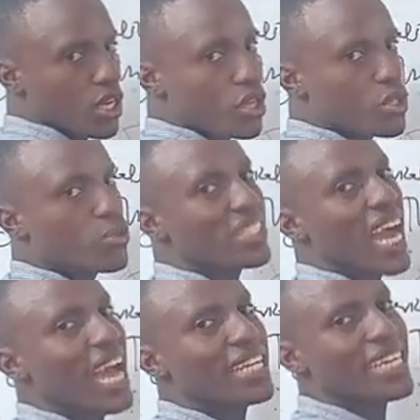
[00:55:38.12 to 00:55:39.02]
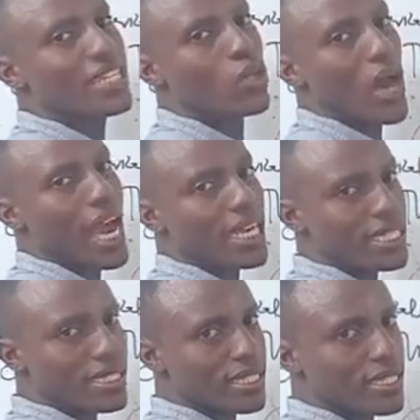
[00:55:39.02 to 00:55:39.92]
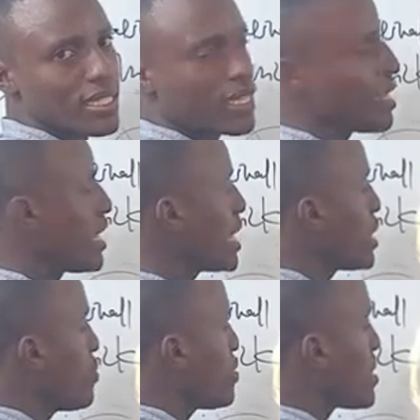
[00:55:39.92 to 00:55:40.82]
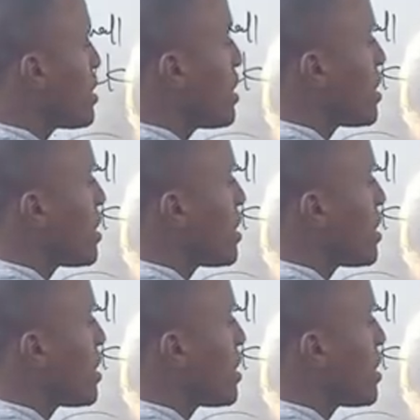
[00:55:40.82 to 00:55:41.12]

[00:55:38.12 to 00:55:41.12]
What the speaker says: to turn into ice, inducing